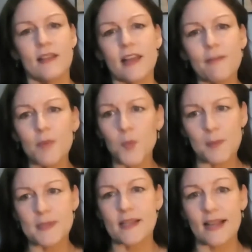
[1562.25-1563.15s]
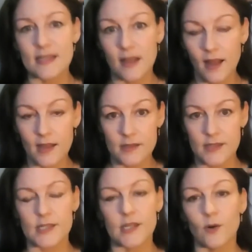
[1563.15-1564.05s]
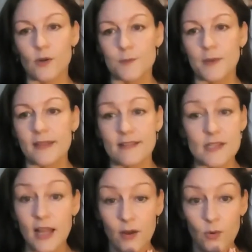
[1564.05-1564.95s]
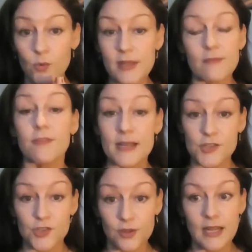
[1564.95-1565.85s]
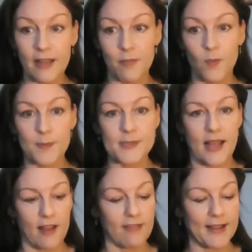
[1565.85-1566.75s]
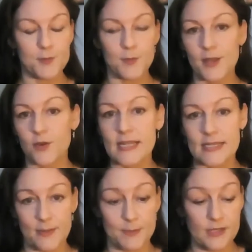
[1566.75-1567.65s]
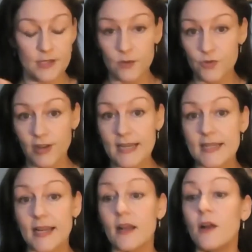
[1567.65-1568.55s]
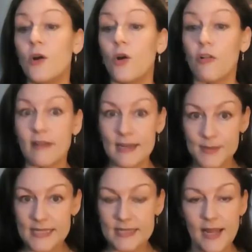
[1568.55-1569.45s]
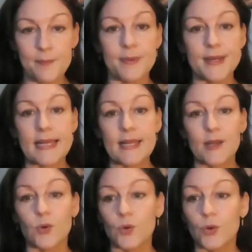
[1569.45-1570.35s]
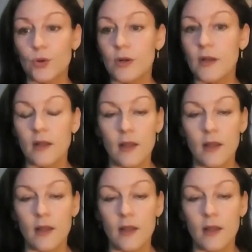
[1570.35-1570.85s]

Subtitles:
The government website is undersold, but there's all the information on the government website around whether you're setting up as a sole trader or a limited company or